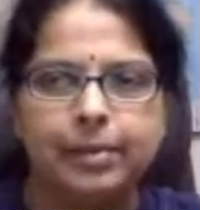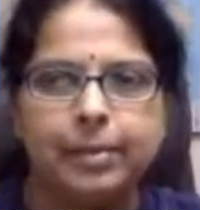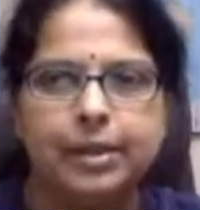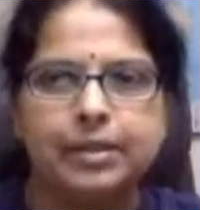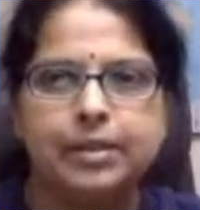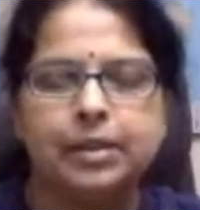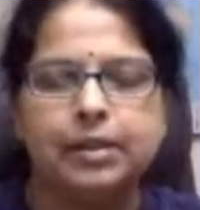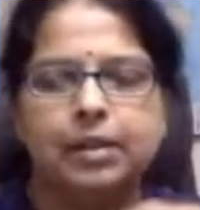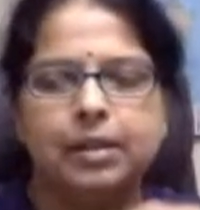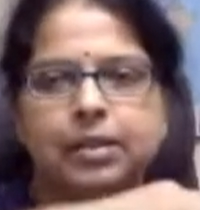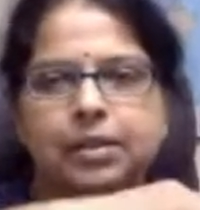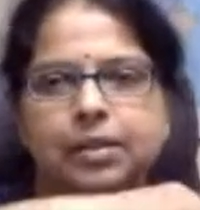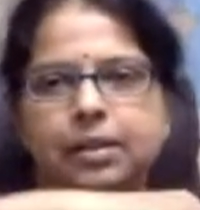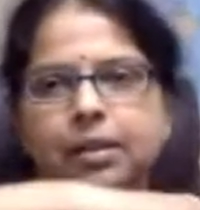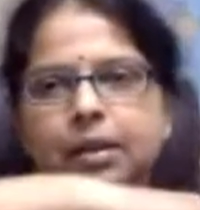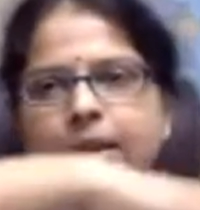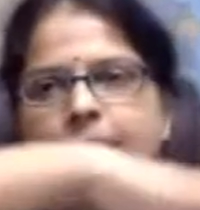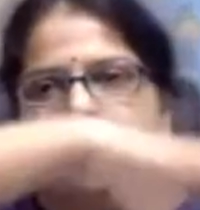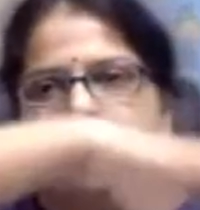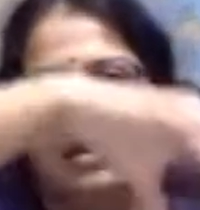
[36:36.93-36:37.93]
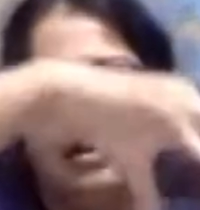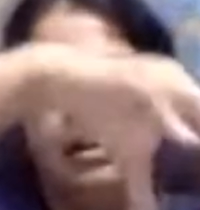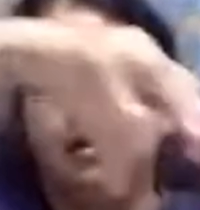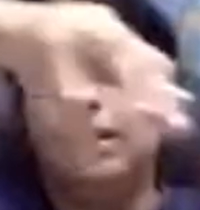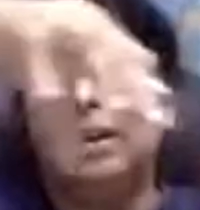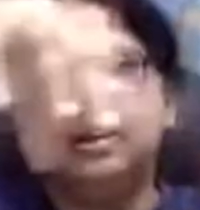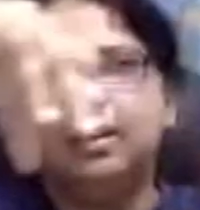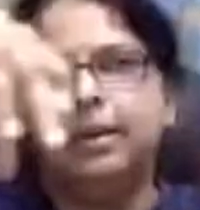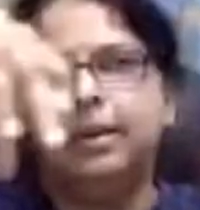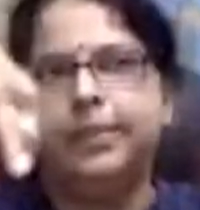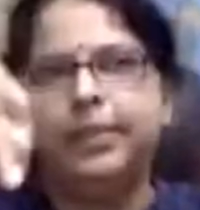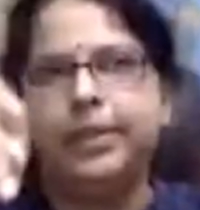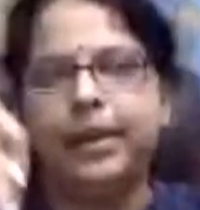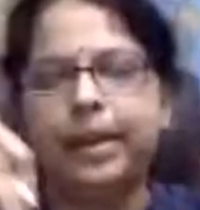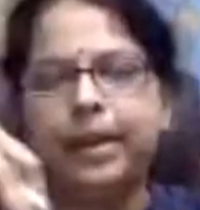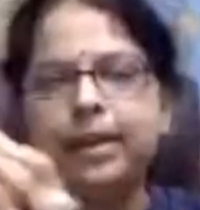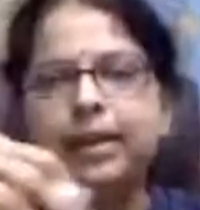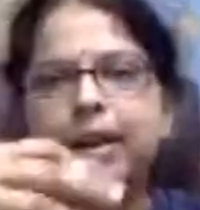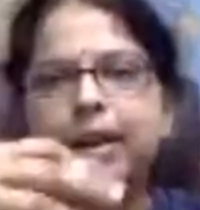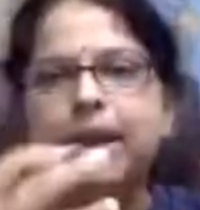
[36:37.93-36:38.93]
I mean, the
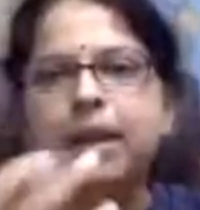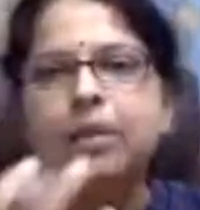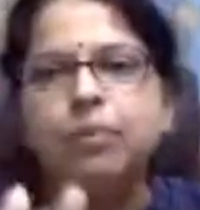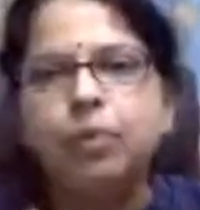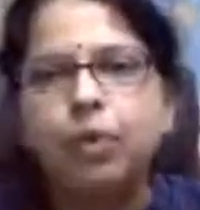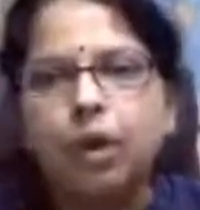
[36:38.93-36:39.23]
entire